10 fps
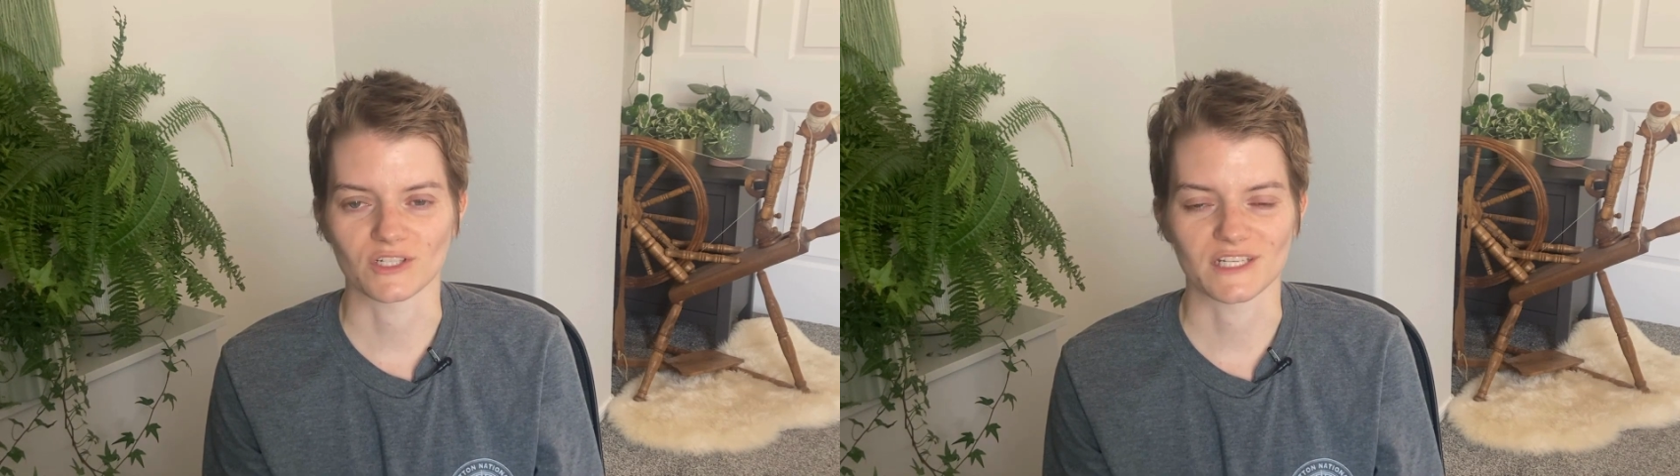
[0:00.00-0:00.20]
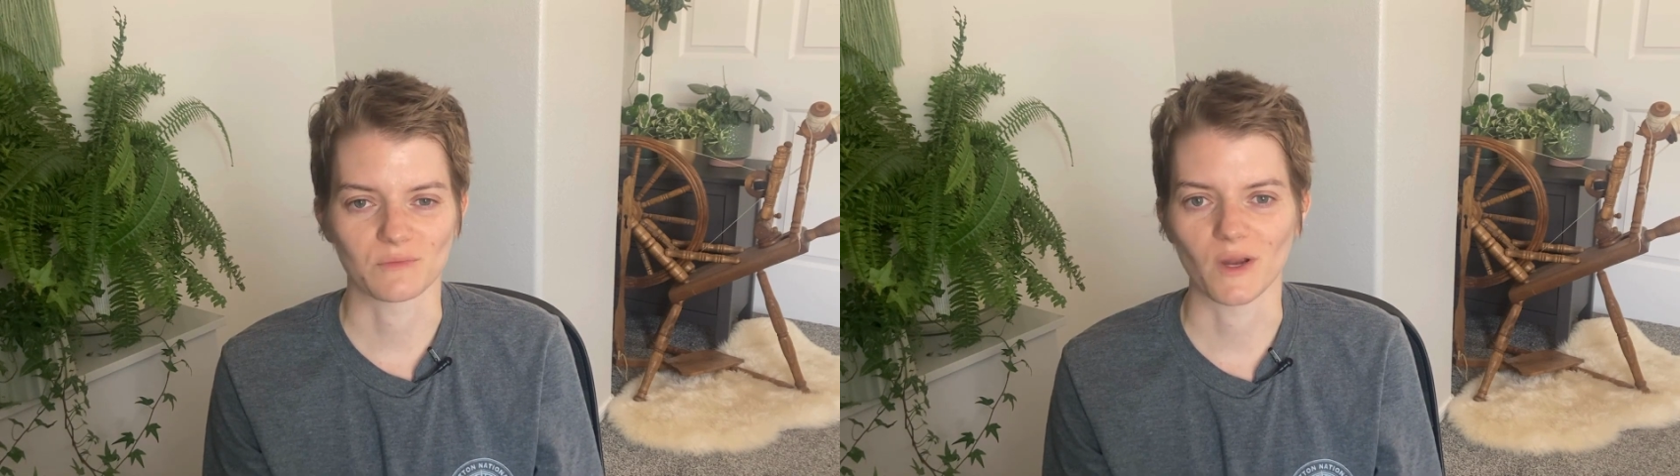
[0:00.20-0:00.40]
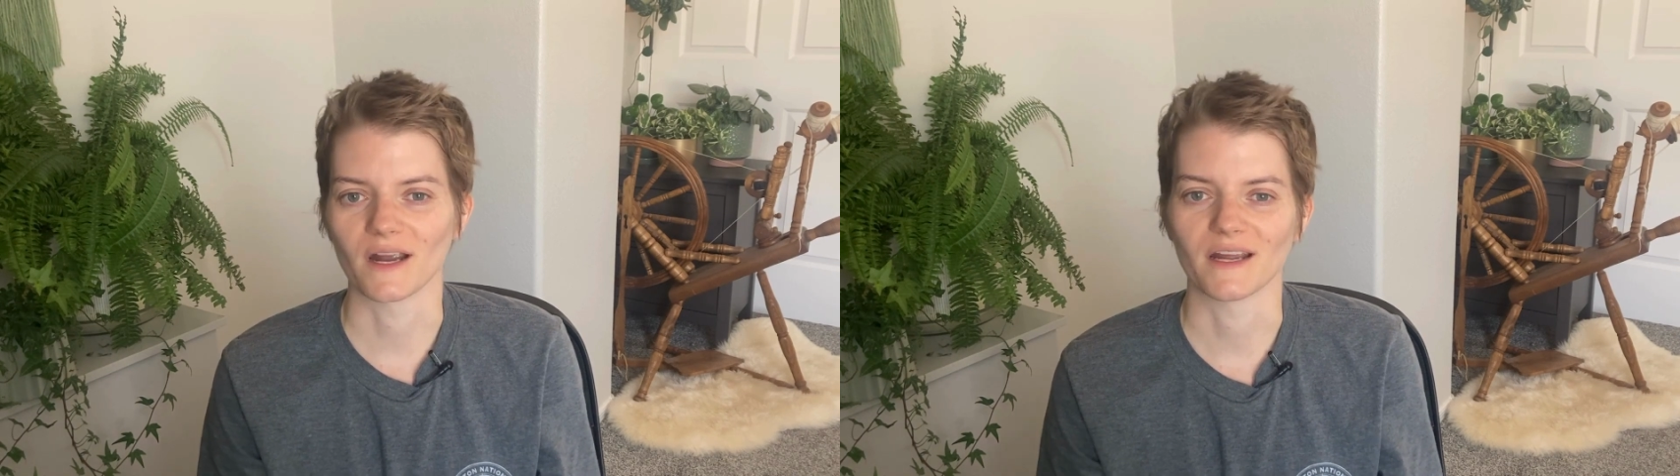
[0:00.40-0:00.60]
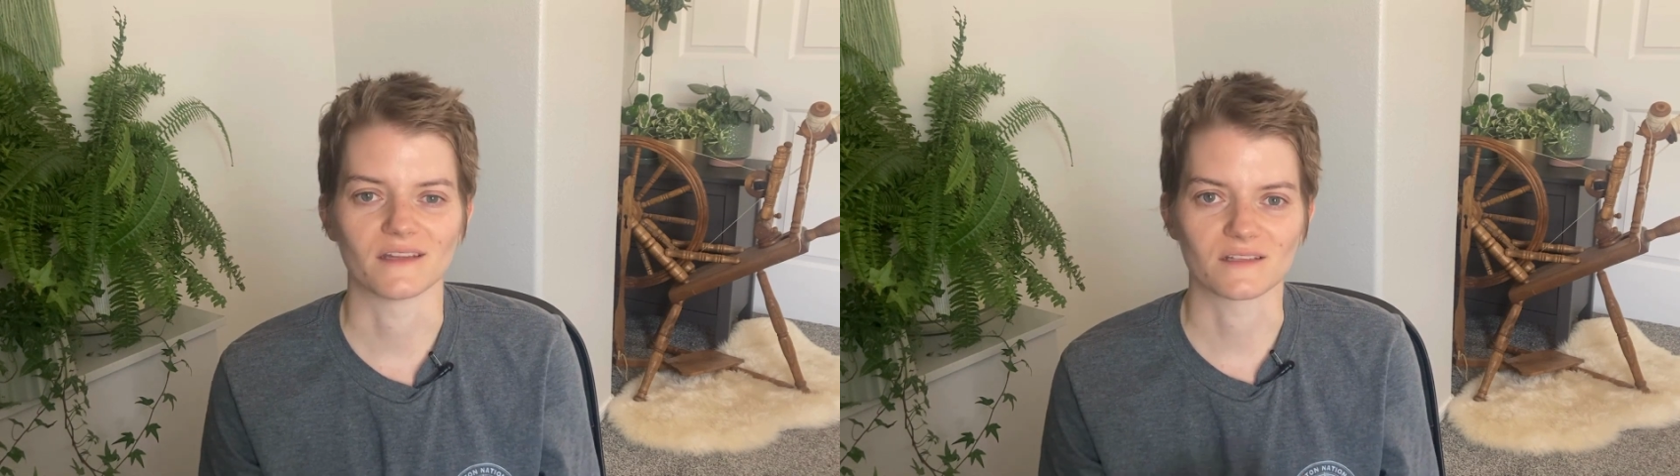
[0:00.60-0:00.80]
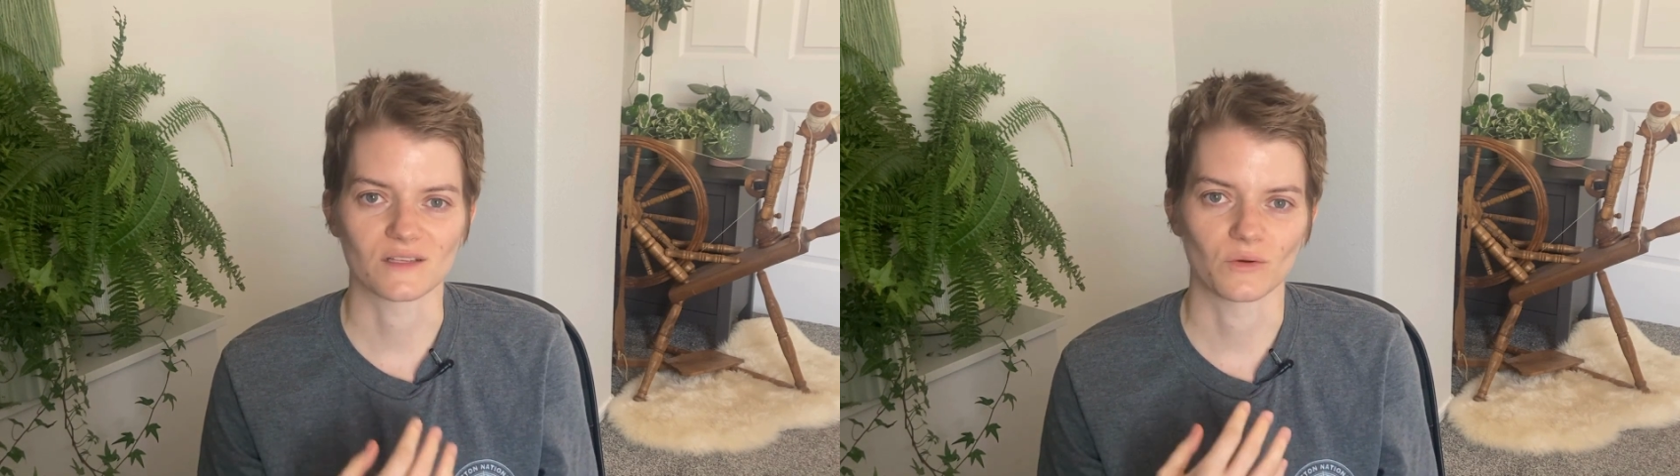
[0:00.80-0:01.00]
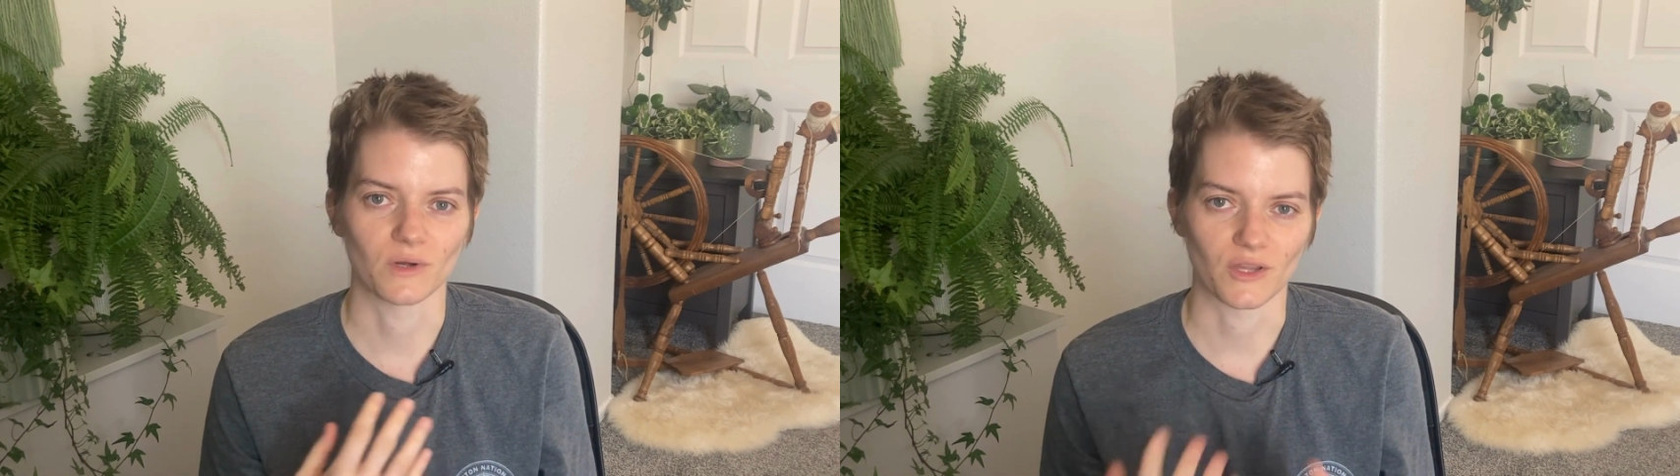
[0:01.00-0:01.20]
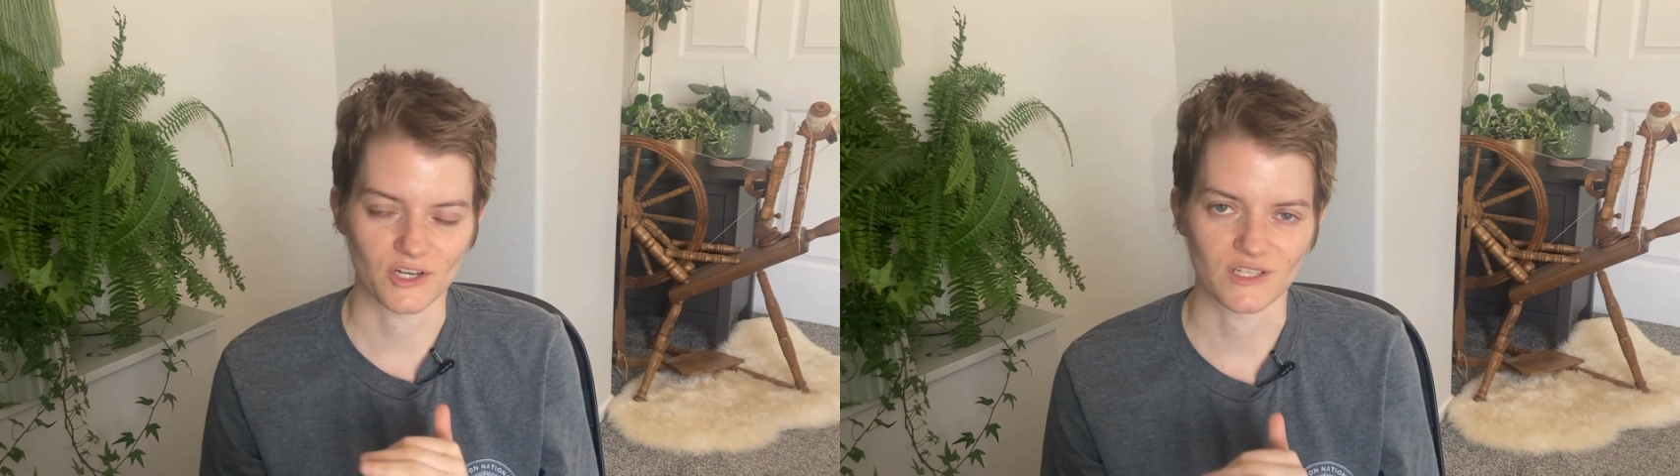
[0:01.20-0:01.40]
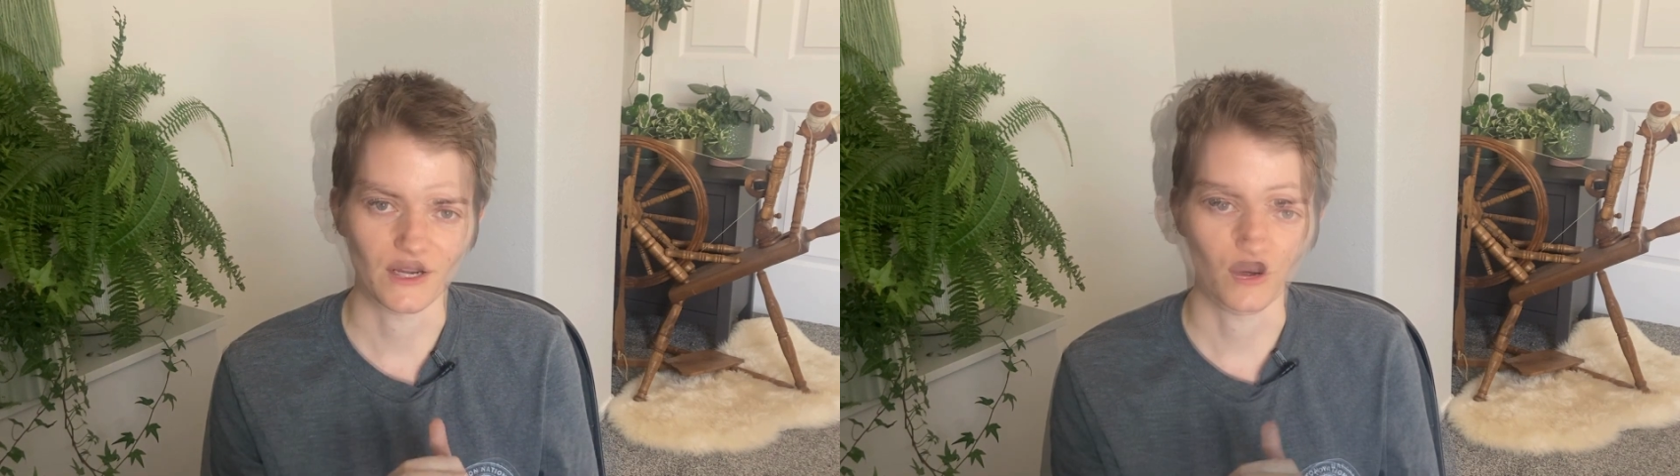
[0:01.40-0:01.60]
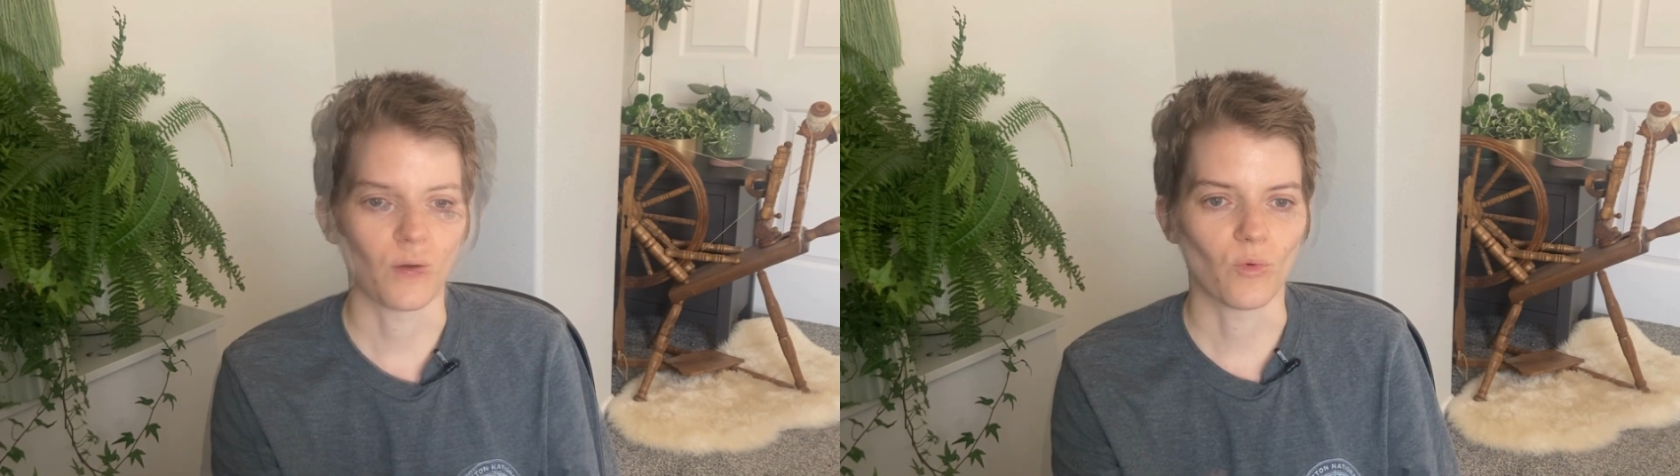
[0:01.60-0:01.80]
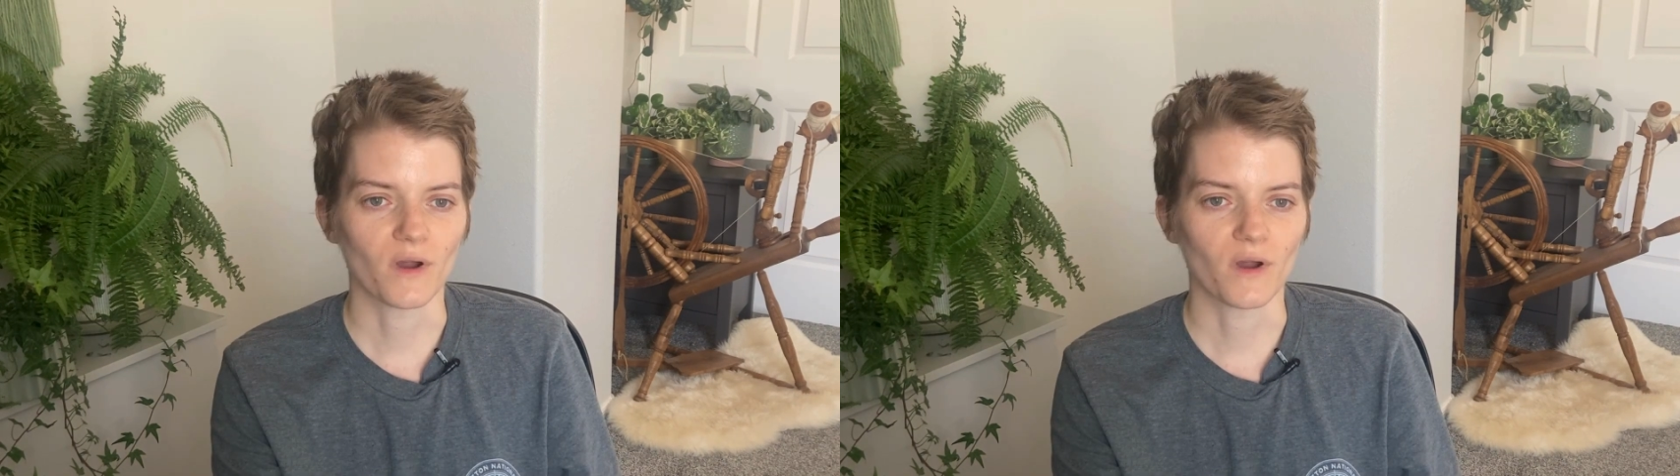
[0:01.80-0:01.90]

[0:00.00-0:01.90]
experience with our stakeholders.